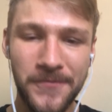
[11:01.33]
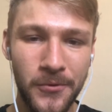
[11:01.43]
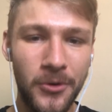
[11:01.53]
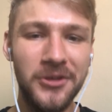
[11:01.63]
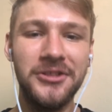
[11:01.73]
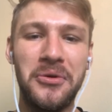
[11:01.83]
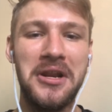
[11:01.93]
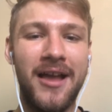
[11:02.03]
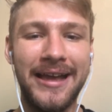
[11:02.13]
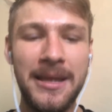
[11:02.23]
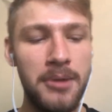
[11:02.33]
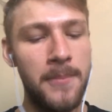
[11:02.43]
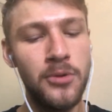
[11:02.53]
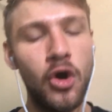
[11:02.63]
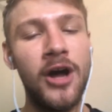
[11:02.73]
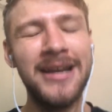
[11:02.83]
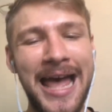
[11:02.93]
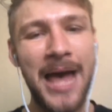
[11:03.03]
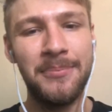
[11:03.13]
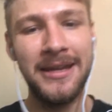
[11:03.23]
Of course I don't like it, but I'm not
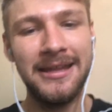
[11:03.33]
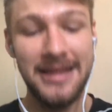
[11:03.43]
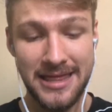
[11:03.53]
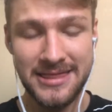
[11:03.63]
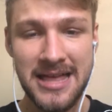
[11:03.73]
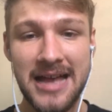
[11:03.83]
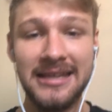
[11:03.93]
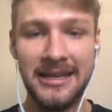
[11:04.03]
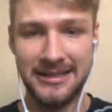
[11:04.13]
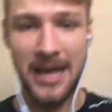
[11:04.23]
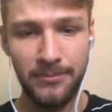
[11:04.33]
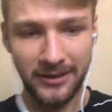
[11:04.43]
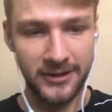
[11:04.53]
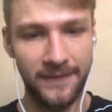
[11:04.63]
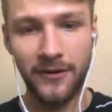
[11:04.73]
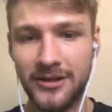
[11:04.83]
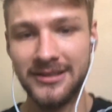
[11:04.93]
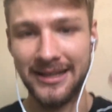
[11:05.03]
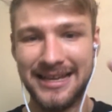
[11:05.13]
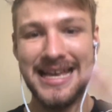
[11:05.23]
unhappy that it's happening. That's the first
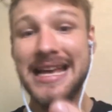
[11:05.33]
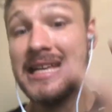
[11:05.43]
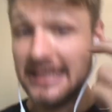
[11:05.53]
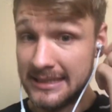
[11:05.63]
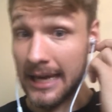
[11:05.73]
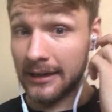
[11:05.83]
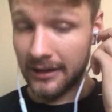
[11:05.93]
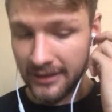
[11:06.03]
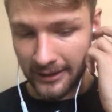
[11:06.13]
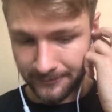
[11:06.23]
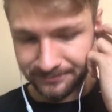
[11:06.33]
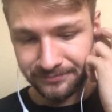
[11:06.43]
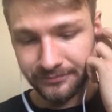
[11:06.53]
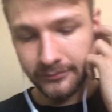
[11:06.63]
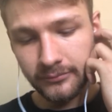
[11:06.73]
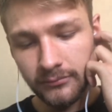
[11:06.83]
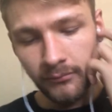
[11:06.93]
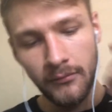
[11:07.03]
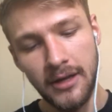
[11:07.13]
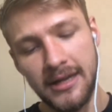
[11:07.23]
thing. Second thing
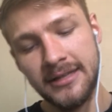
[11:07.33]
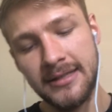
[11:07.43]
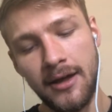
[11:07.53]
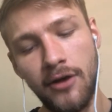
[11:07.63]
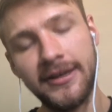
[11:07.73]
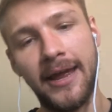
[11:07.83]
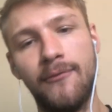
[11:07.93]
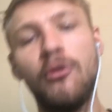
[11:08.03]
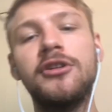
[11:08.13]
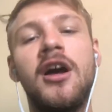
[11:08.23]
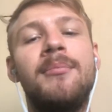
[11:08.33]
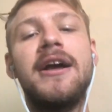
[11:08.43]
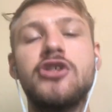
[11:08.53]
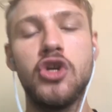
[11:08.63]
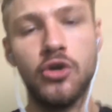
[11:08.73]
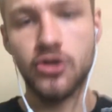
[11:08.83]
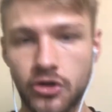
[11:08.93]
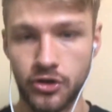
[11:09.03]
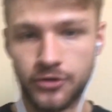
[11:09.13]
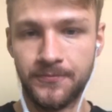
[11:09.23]
is that, okay, what are my
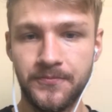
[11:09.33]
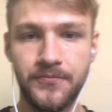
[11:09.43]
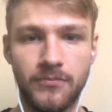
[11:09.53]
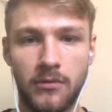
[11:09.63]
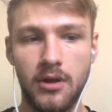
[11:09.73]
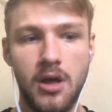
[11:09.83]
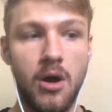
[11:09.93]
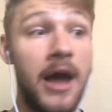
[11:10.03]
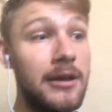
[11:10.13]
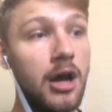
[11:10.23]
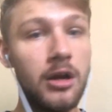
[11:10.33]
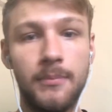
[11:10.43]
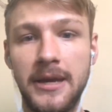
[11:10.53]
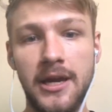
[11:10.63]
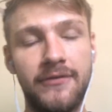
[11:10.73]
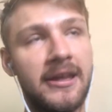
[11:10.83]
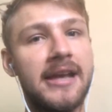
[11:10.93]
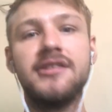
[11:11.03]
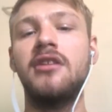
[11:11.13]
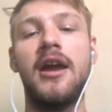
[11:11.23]
solutions? I know I'm going to be here for the
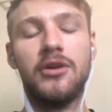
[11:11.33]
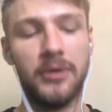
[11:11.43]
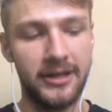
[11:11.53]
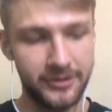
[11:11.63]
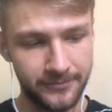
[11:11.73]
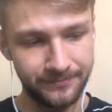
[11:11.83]
next 9 weeks.